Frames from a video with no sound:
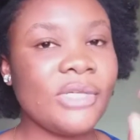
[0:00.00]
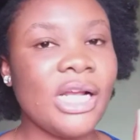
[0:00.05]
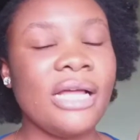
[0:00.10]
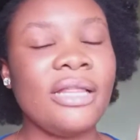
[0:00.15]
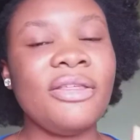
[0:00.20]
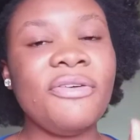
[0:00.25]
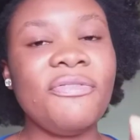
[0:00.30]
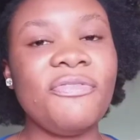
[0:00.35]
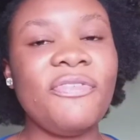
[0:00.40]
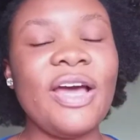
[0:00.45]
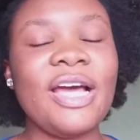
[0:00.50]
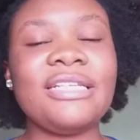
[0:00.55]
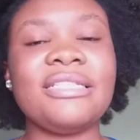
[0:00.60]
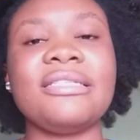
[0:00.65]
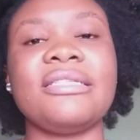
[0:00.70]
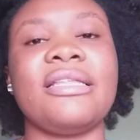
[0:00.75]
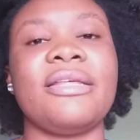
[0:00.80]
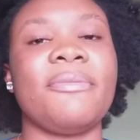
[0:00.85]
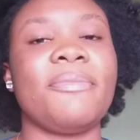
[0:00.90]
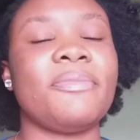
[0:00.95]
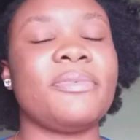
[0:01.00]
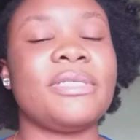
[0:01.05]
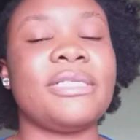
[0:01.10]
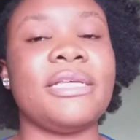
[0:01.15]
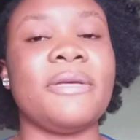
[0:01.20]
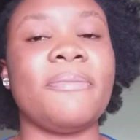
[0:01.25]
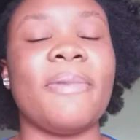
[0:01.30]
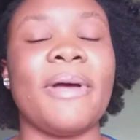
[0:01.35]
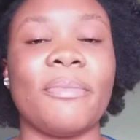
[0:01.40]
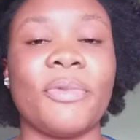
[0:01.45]
the first
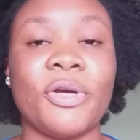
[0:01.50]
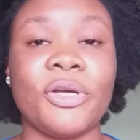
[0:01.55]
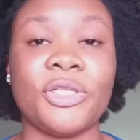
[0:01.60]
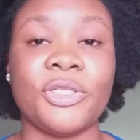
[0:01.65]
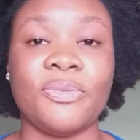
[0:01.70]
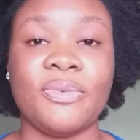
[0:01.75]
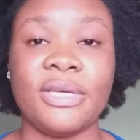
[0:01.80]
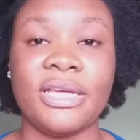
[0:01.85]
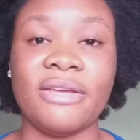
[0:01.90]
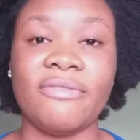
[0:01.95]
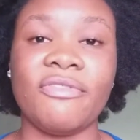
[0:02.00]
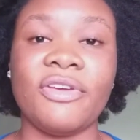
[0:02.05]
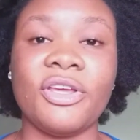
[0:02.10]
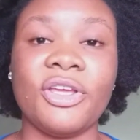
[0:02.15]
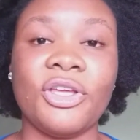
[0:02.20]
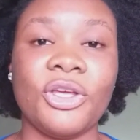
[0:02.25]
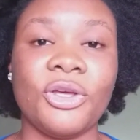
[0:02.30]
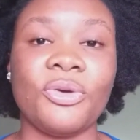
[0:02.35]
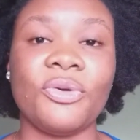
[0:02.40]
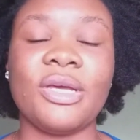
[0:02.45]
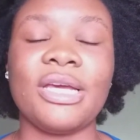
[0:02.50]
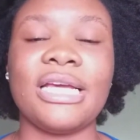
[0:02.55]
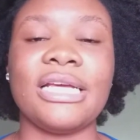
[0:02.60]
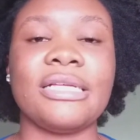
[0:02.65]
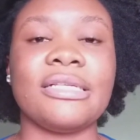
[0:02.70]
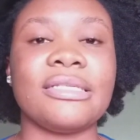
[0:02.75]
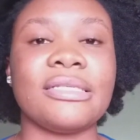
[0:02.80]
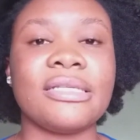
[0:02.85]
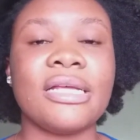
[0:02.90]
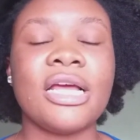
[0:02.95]
tip i'm going to be giving you
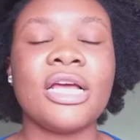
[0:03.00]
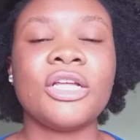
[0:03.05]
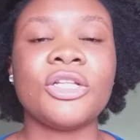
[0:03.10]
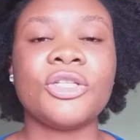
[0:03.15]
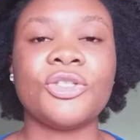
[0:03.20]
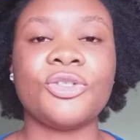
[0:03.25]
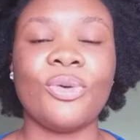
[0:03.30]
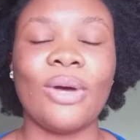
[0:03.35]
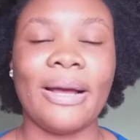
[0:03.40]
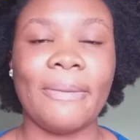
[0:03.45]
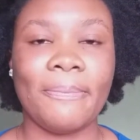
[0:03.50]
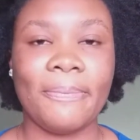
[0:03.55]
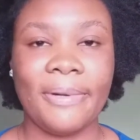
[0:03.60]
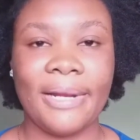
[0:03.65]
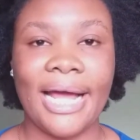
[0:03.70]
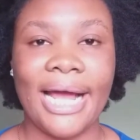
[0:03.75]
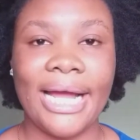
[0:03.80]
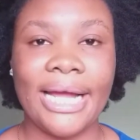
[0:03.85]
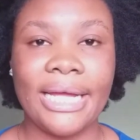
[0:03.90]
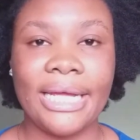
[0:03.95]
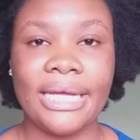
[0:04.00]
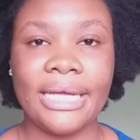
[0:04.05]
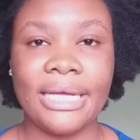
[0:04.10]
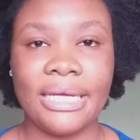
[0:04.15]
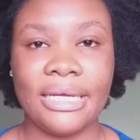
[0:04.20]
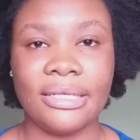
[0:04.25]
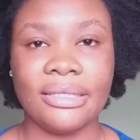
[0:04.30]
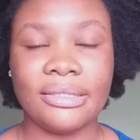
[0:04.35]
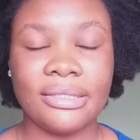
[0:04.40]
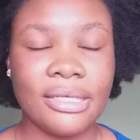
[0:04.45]
is to apply
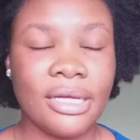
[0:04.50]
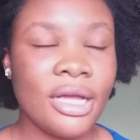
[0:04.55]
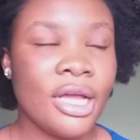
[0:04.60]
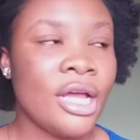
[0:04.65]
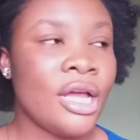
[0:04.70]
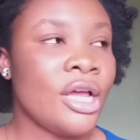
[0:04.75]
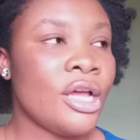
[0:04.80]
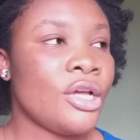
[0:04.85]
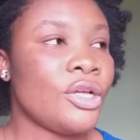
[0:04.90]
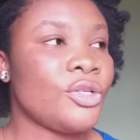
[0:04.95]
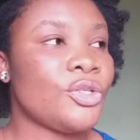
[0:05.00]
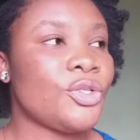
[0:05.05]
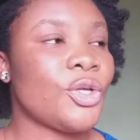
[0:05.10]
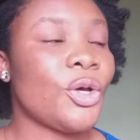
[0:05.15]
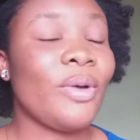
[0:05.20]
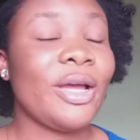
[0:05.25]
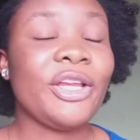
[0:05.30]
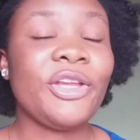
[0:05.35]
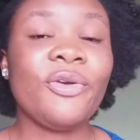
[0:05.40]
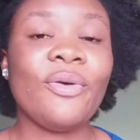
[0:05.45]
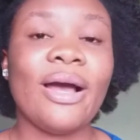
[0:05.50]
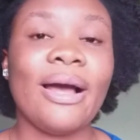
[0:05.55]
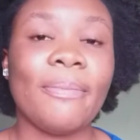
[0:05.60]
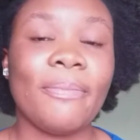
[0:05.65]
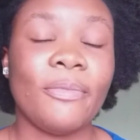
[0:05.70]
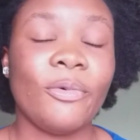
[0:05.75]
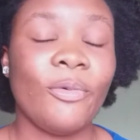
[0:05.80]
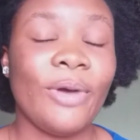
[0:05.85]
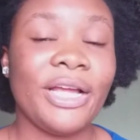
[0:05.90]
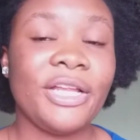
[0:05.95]
heat so when you
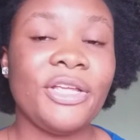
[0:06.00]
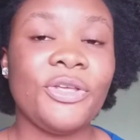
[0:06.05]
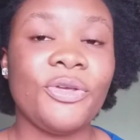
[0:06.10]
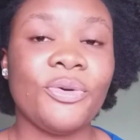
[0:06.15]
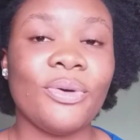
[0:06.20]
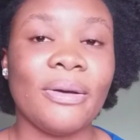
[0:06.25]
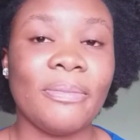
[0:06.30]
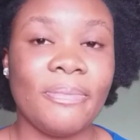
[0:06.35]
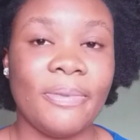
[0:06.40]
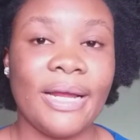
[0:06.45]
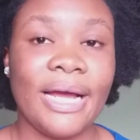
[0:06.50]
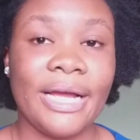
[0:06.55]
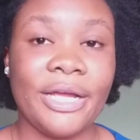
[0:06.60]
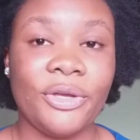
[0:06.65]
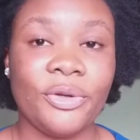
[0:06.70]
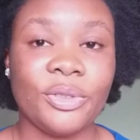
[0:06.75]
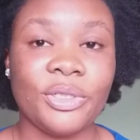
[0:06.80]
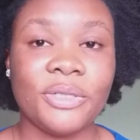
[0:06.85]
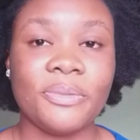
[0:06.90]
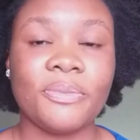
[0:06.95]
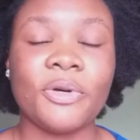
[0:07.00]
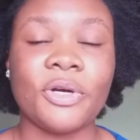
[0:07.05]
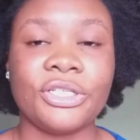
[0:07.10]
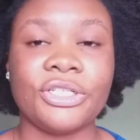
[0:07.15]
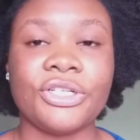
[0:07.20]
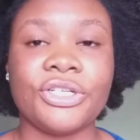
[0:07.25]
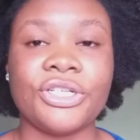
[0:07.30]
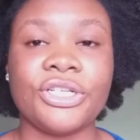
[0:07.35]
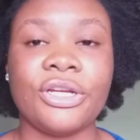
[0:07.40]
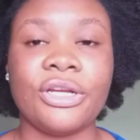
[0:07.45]
when you apply your deep
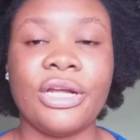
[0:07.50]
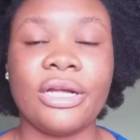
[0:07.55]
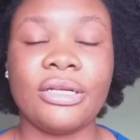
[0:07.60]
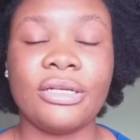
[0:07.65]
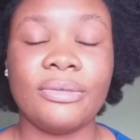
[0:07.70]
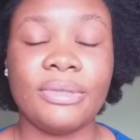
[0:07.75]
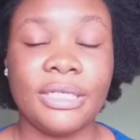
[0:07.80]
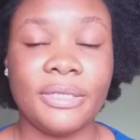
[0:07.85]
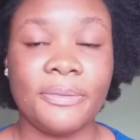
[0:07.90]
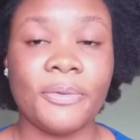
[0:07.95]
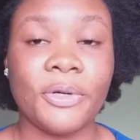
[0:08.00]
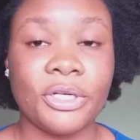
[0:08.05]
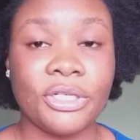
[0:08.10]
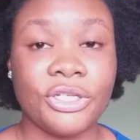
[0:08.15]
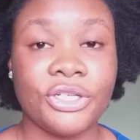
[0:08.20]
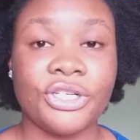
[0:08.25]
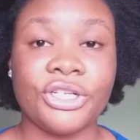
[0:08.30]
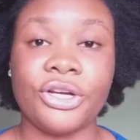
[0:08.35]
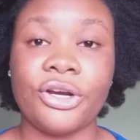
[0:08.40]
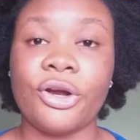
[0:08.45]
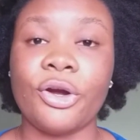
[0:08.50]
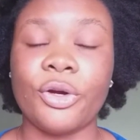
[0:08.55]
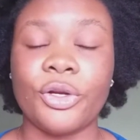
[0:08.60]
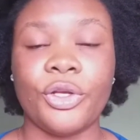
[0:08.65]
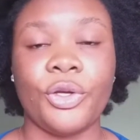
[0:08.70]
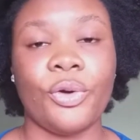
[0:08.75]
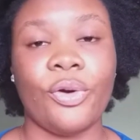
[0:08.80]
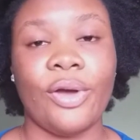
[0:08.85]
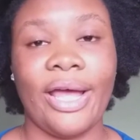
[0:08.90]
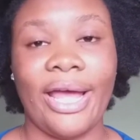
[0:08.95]
conditioner deep conditioner on
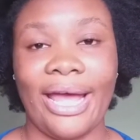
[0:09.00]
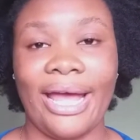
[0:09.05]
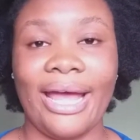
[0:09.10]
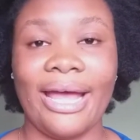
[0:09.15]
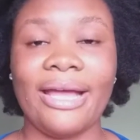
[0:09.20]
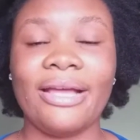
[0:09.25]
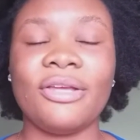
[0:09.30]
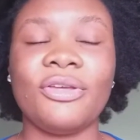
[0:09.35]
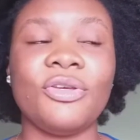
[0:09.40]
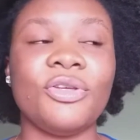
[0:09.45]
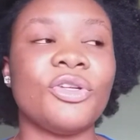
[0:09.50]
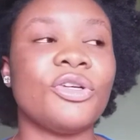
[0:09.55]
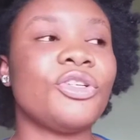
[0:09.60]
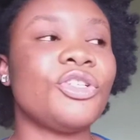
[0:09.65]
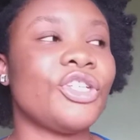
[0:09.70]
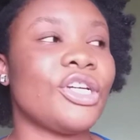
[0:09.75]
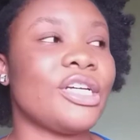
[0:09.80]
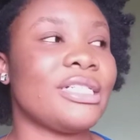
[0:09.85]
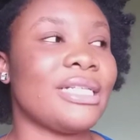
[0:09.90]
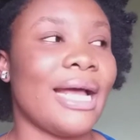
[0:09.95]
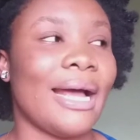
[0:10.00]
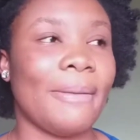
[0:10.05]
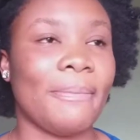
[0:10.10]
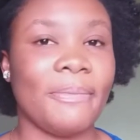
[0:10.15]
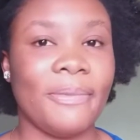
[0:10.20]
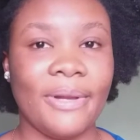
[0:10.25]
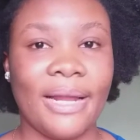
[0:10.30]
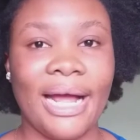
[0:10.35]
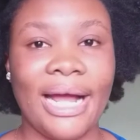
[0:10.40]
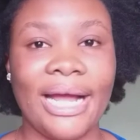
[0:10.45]
your hair you don't just
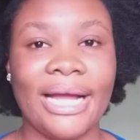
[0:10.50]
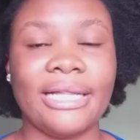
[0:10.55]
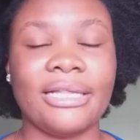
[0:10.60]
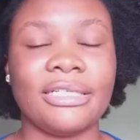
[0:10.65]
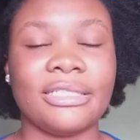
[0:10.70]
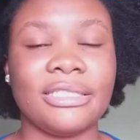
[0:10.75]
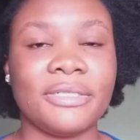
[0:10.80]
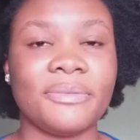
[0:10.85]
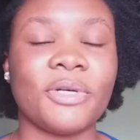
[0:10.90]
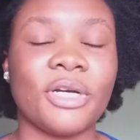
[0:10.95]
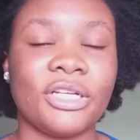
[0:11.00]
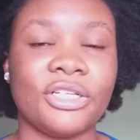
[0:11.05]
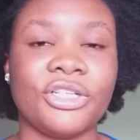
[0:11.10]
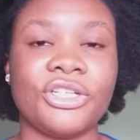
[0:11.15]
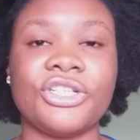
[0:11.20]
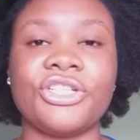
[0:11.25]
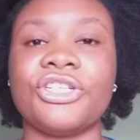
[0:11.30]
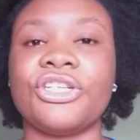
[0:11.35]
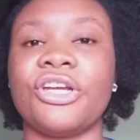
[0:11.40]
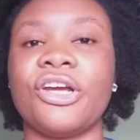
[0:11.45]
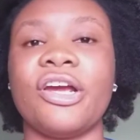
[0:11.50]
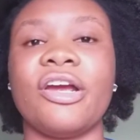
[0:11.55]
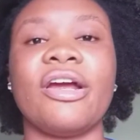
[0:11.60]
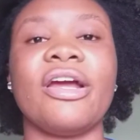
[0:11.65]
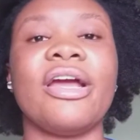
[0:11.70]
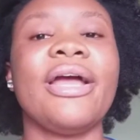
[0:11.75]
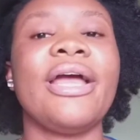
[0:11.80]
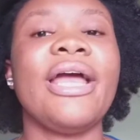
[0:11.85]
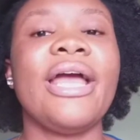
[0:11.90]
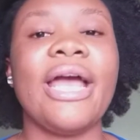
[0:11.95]
apply the deep conditioner
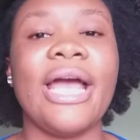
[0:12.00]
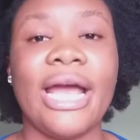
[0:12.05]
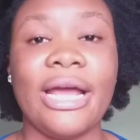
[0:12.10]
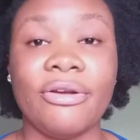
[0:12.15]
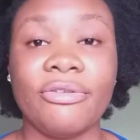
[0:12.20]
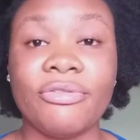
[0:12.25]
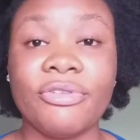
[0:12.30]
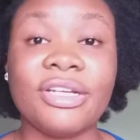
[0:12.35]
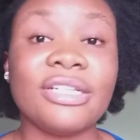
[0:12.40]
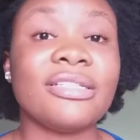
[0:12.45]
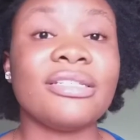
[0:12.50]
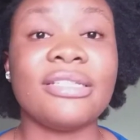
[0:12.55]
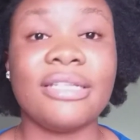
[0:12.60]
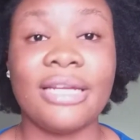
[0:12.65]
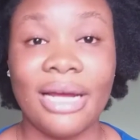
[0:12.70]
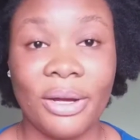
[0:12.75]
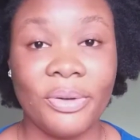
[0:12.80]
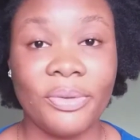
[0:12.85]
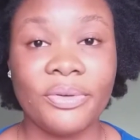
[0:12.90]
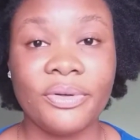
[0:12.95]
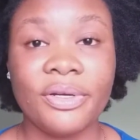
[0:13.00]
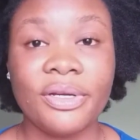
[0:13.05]
and rinse it out